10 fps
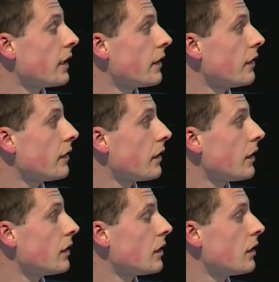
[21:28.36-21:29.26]
and
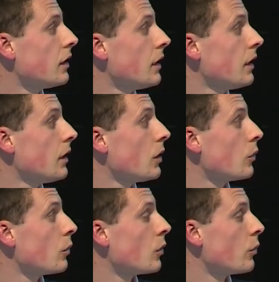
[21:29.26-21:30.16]
uh,
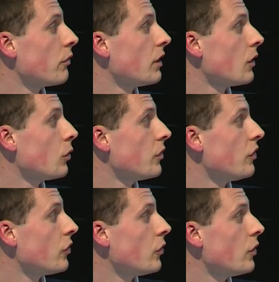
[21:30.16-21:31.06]
what we really hope to
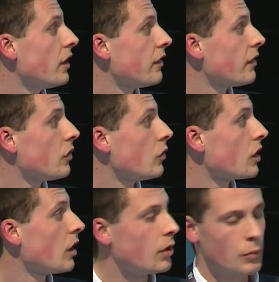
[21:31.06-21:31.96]
do is to
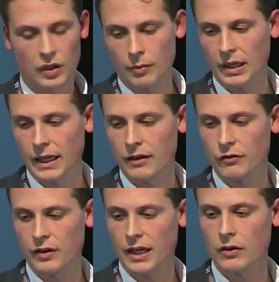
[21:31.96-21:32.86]
come up with a plan
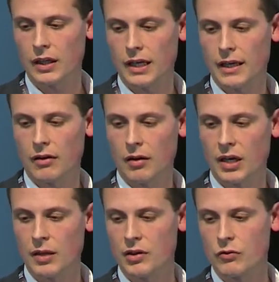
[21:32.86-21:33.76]
for how that area
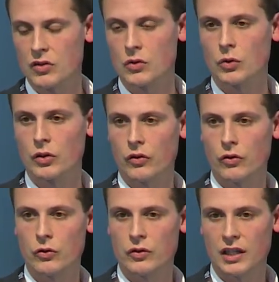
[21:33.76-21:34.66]
might be restored
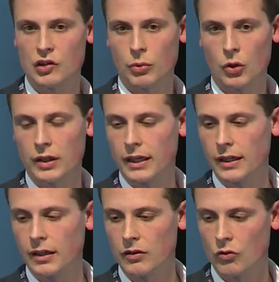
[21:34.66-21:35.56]
through ditch
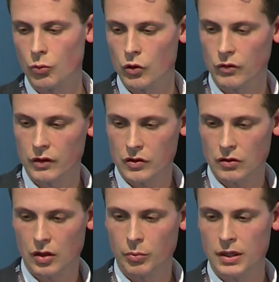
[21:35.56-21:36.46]
blocking and the removal of
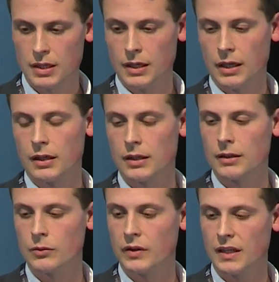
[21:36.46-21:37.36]
scrub uh,
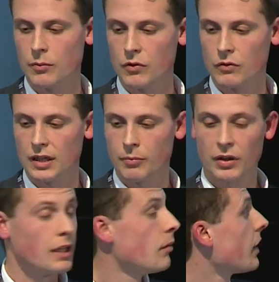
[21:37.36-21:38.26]
with the aim of really
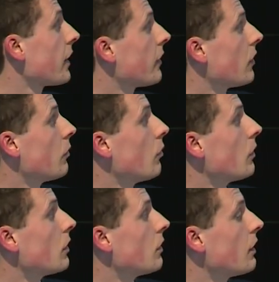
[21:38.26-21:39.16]
bringing it back to
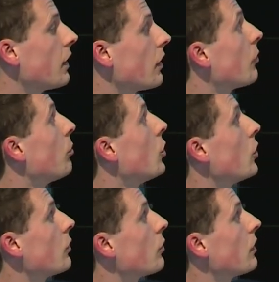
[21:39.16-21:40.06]
a, a nice
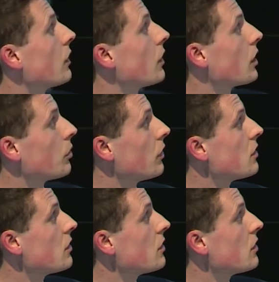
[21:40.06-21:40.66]
bog with the carbon